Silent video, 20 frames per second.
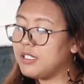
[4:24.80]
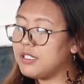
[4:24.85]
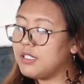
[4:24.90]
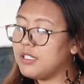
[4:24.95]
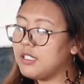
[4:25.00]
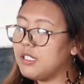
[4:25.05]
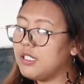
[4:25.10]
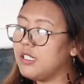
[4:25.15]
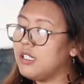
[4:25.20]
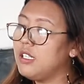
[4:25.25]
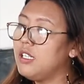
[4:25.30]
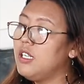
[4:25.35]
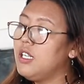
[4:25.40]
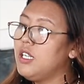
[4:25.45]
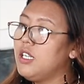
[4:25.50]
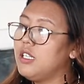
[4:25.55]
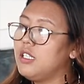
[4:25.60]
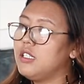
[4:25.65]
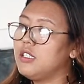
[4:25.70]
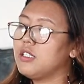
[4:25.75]
the
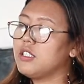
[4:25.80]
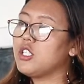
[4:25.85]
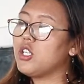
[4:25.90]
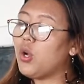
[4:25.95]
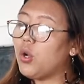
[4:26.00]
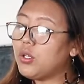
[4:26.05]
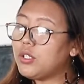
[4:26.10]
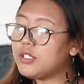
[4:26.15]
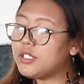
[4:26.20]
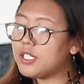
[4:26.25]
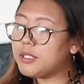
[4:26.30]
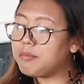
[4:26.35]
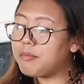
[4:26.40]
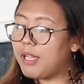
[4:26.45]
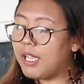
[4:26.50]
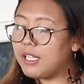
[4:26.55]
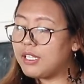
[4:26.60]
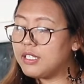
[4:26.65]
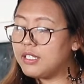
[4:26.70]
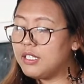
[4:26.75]
Neolithic
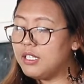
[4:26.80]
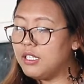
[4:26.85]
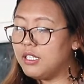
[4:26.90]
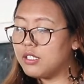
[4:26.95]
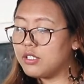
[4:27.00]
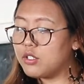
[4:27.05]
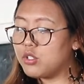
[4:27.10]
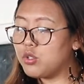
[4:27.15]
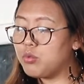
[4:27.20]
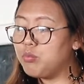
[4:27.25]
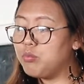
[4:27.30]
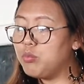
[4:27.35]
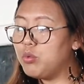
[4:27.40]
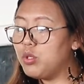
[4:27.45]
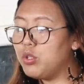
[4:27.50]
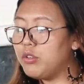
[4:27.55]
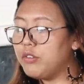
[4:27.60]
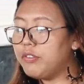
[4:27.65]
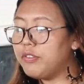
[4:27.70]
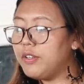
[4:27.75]
men to
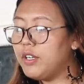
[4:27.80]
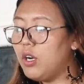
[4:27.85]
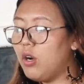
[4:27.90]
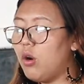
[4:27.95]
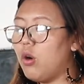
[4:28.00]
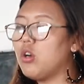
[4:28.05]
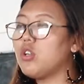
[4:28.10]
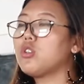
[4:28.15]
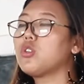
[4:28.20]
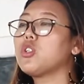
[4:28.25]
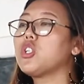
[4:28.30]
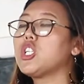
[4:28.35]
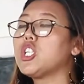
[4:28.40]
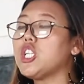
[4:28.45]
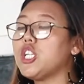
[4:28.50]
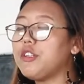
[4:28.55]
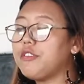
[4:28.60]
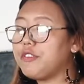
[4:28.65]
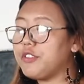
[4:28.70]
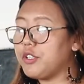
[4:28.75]
move or to
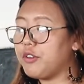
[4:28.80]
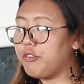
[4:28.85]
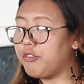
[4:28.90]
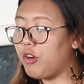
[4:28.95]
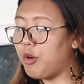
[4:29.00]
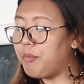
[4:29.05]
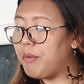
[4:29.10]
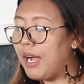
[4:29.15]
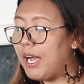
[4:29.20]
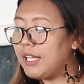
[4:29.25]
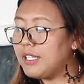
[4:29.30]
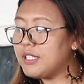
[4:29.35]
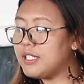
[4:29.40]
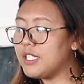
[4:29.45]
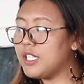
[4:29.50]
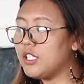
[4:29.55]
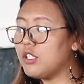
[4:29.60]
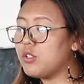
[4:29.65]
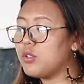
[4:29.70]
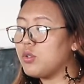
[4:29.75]
shift from
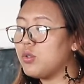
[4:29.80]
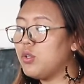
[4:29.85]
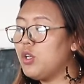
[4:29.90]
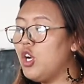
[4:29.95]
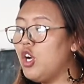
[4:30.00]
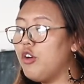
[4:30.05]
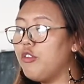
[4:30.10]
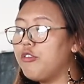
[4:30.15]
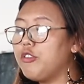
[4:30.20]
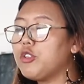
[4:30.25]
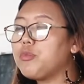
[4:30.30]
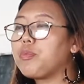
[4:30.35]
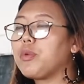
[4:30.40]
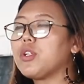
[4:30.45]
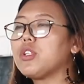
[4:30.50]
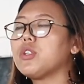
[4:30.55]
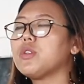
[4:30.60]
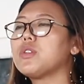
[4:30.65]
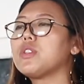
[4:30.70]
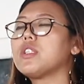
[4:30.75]
hunting to food
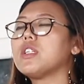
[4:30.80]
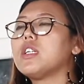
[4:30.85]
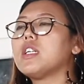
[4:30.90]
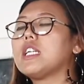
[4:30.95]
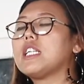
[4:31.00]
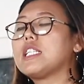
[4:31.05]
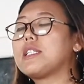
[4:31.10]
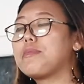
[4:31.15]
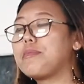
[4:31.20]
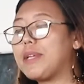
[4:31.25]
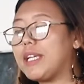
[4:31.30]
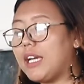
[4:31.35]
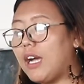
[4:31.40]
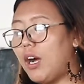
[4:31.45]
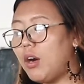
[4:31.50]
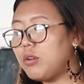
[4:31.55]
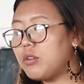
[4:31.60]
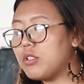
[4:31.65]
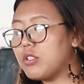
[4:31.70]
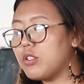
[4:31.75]
producer is
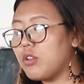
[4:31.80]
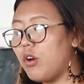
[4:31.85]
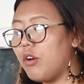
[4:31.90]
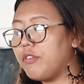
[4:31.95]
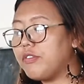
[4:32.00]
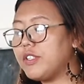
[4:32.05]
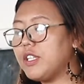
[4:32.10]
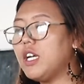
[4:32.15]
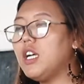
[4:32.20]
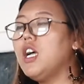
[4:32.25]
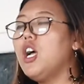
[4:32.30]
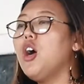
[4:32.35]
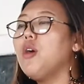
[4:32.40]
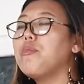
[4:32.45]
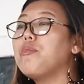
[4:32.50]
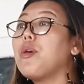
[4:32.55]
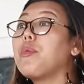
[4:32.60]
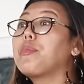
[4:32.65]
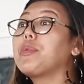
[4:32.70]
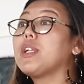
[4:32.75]
because of the
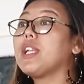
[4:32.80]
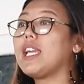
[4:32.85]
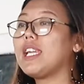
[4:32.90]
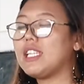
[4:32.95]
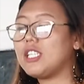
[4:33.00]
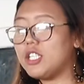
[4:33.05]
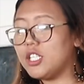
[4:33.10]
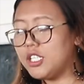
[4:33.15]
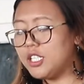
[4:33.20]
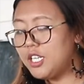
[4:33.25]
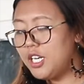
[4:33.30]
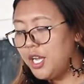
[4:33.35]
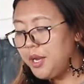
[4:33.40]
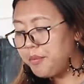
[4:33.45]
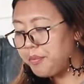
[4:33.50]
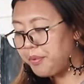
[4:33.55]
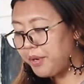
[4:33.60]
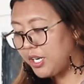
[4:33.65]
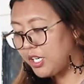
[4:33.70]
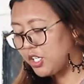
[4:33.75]
population
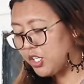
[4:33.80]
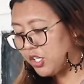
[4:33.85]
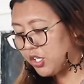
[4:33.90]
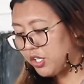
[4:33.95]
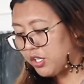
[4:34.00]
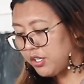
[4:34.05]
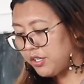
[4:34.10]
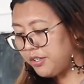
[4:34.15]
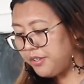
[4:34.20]
pressure.